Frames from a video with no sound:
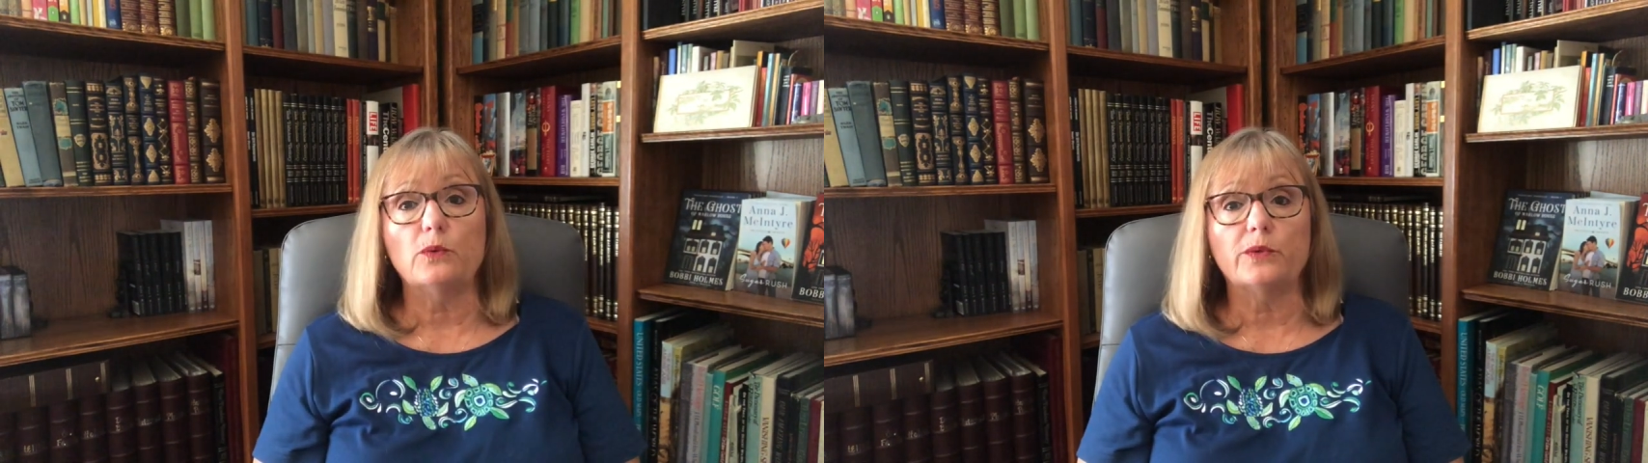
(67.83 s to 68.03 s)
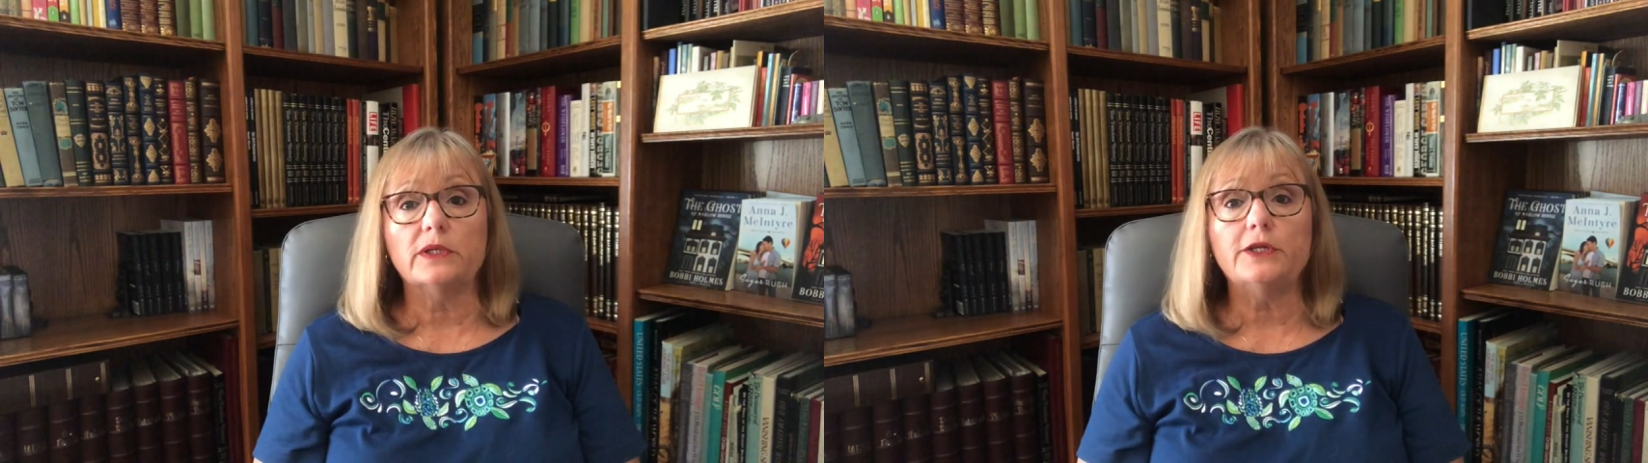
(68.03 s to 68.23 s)

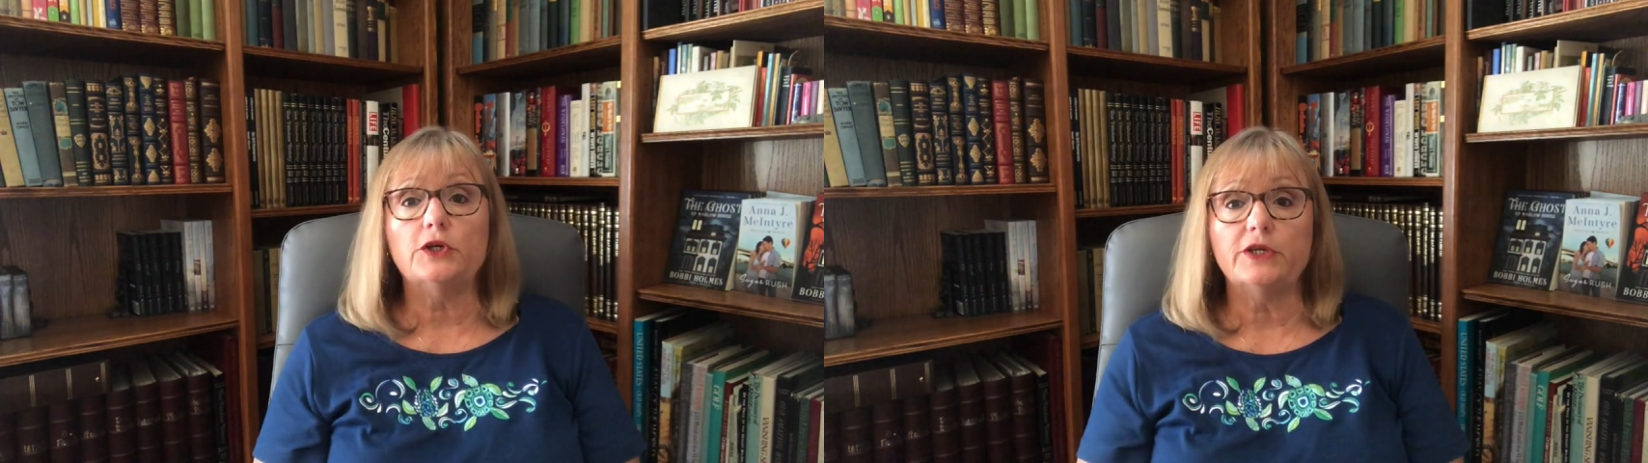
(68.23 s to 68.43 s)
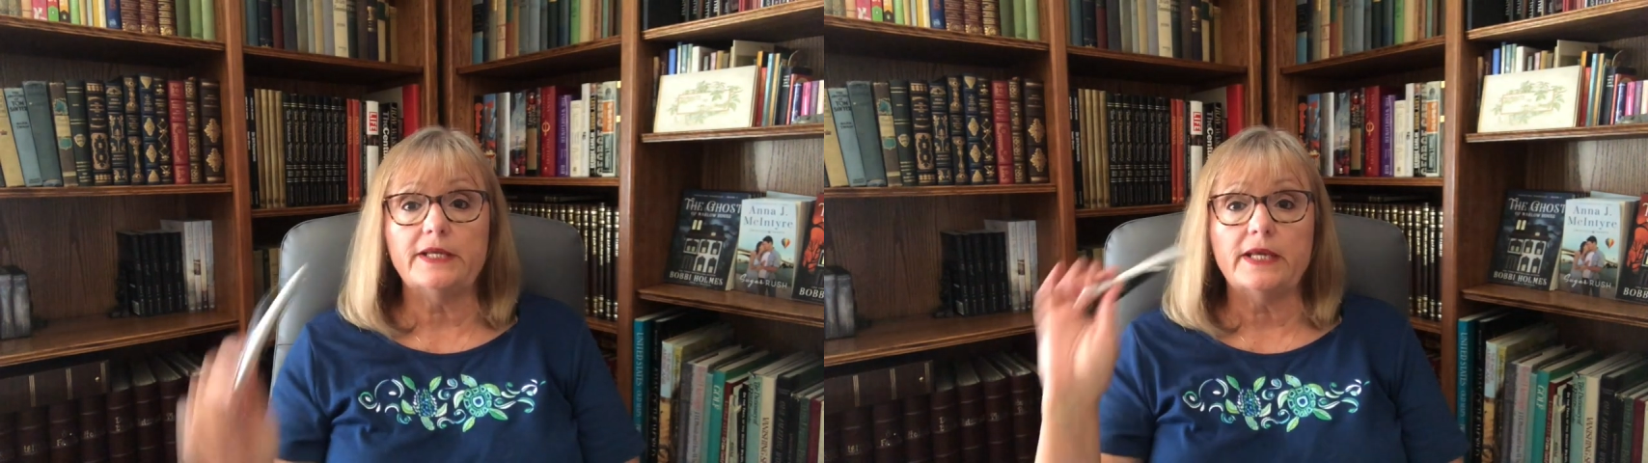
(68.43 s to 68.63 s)
really
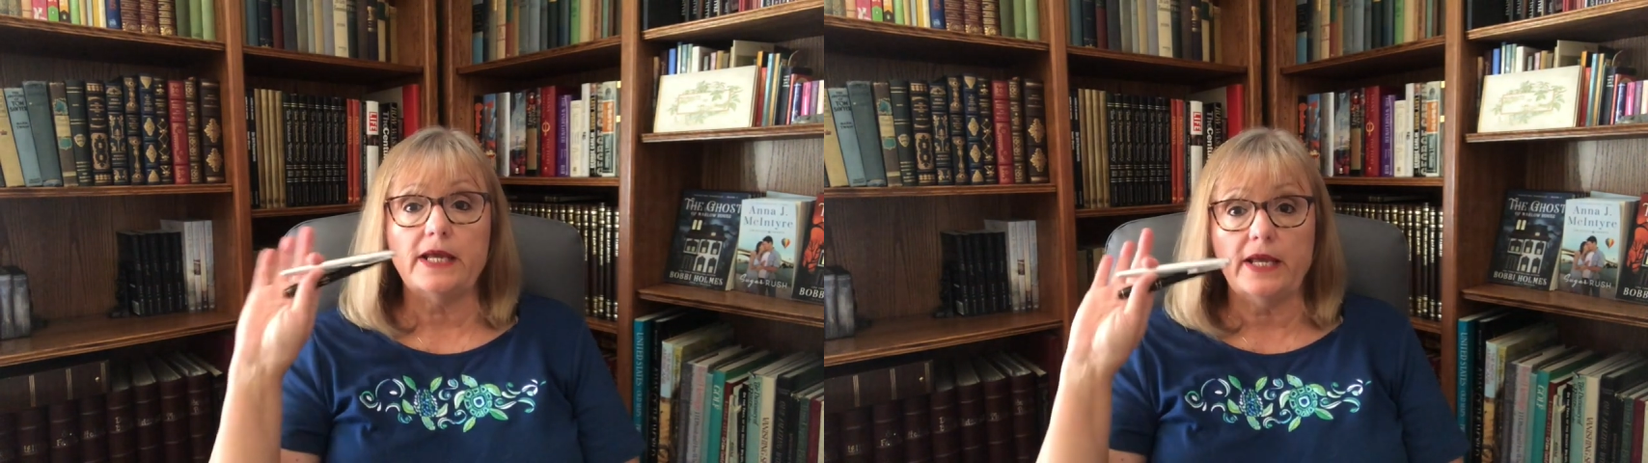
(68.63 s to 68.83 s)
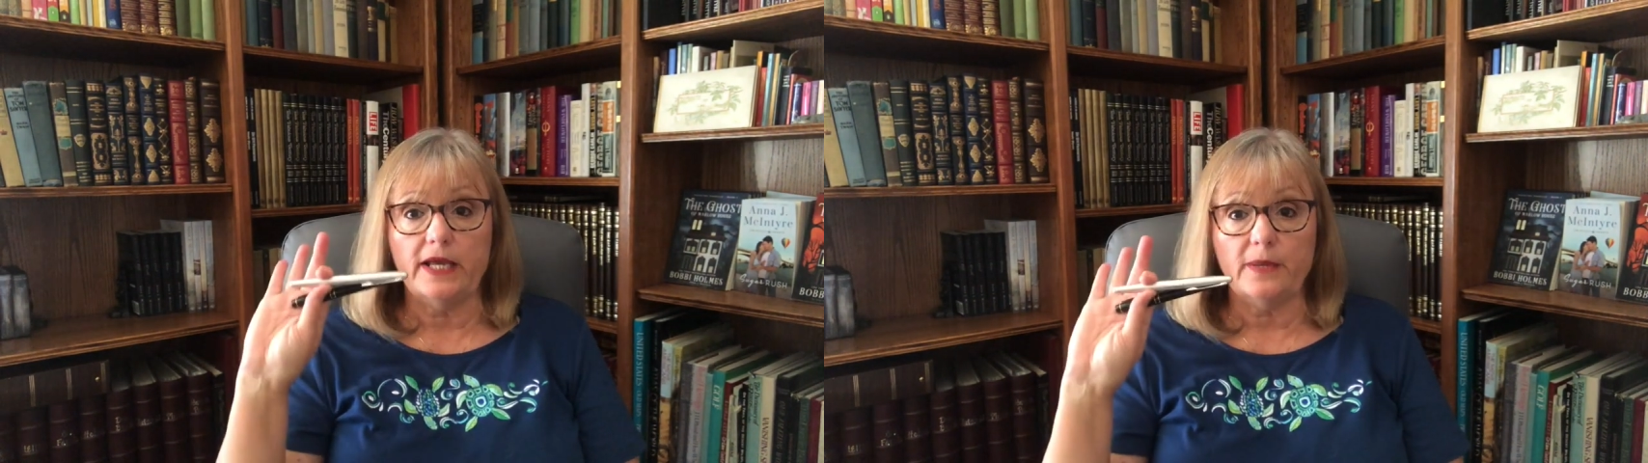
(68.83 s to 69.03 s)
good
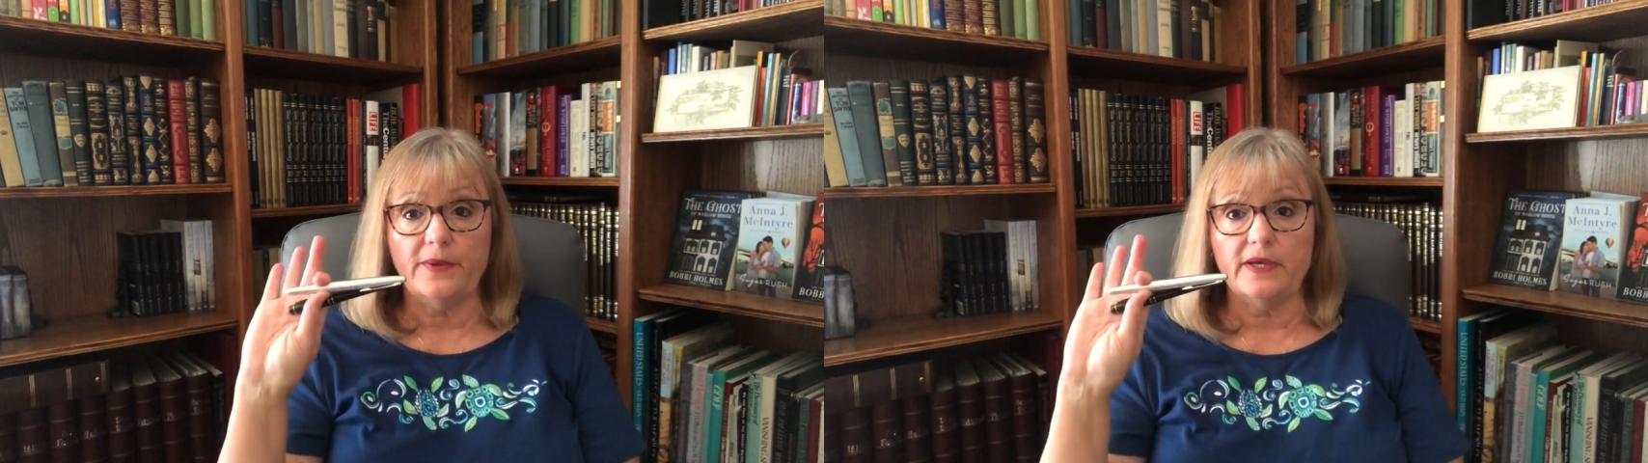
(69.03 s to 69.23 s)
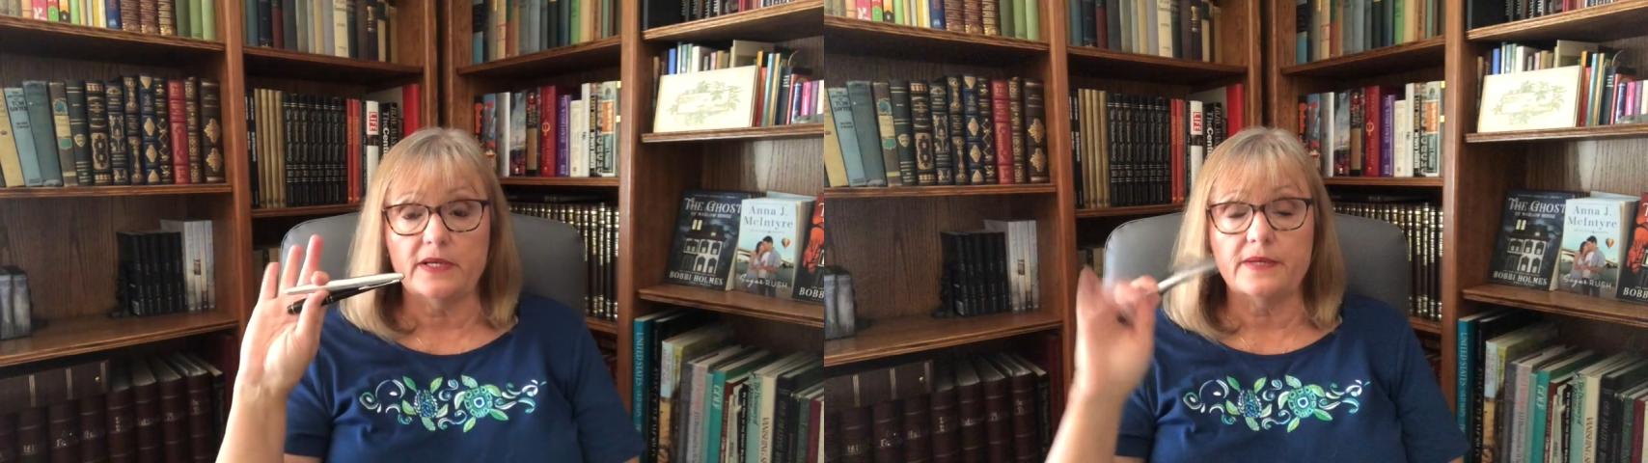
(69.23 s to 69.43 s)
ink
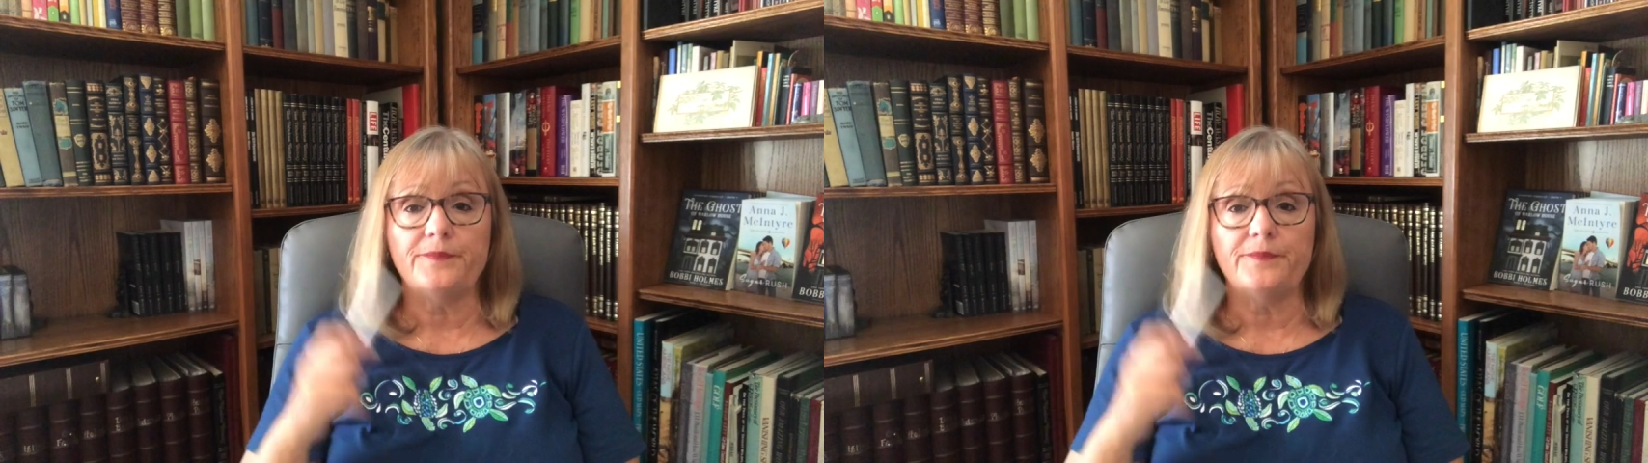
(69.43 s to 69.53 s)
pen.